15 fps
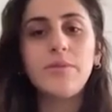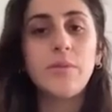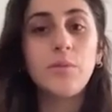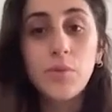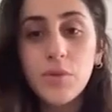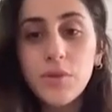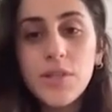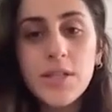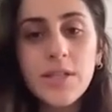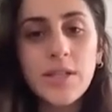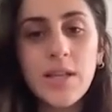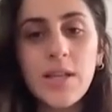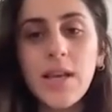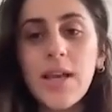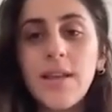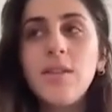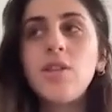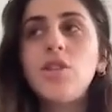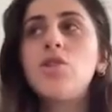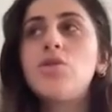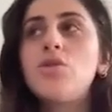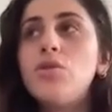They were protesting, and
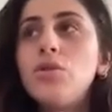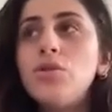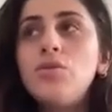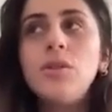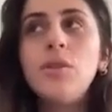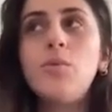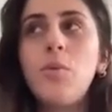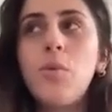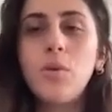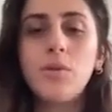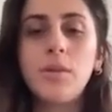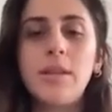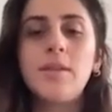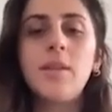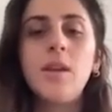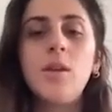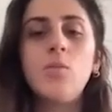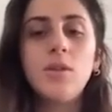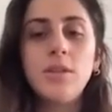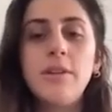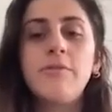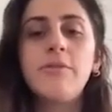they showed to the world that they
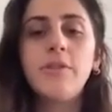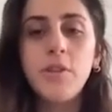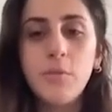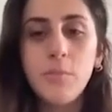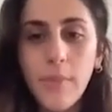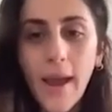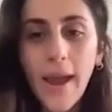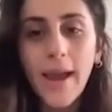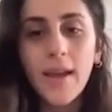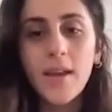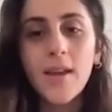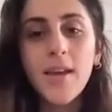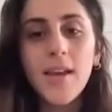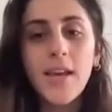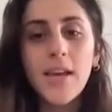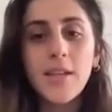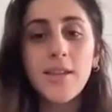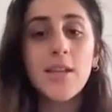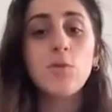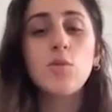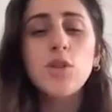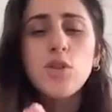want their freedom back.
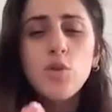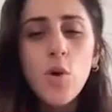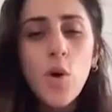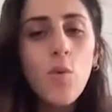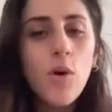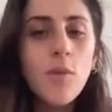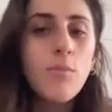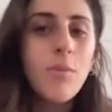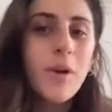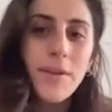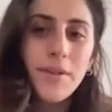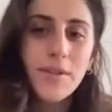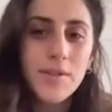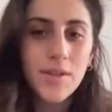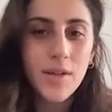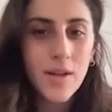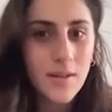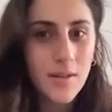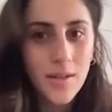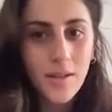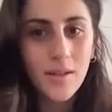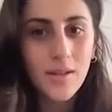There was no one by their side
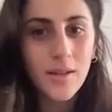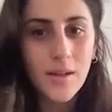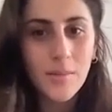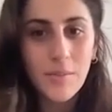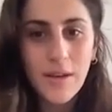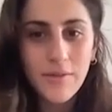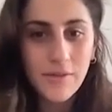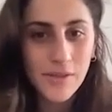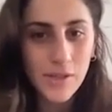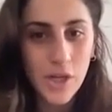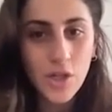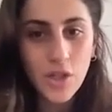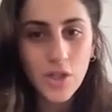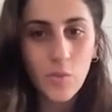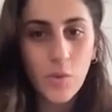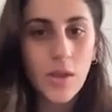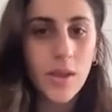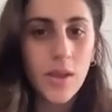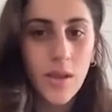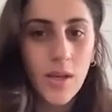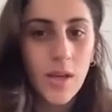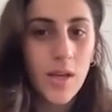in the
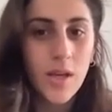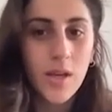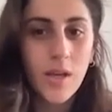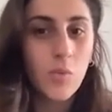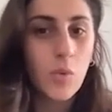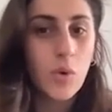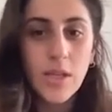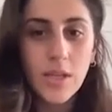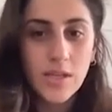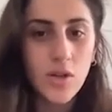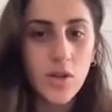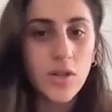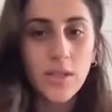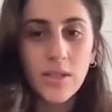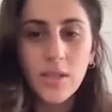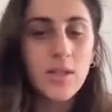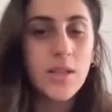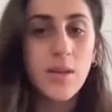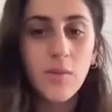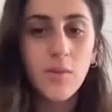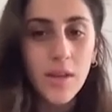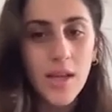manifestation when they started, and
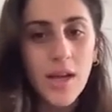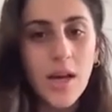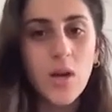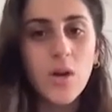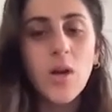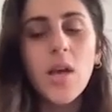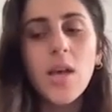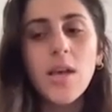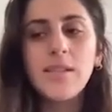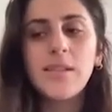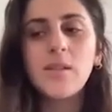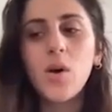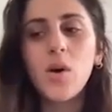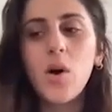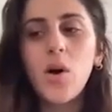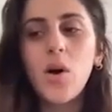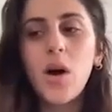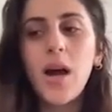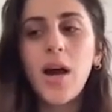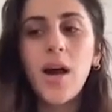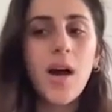even now. So